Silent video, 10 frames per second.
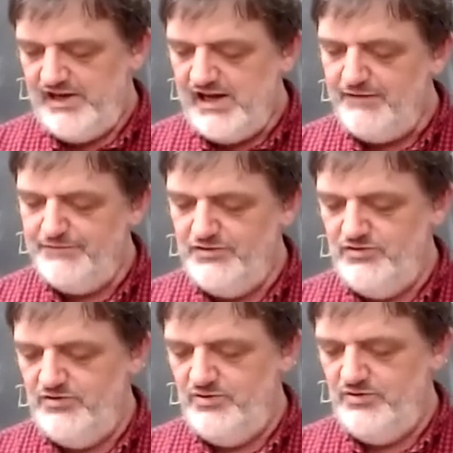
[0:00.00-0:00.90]

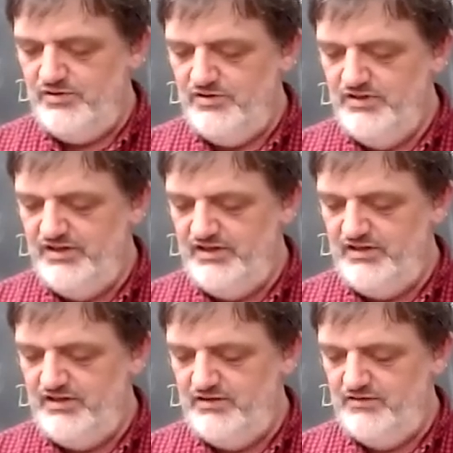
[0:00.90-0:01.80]
after
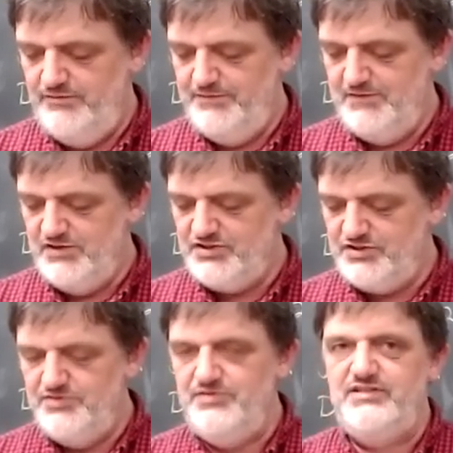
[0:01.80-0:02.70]
the first two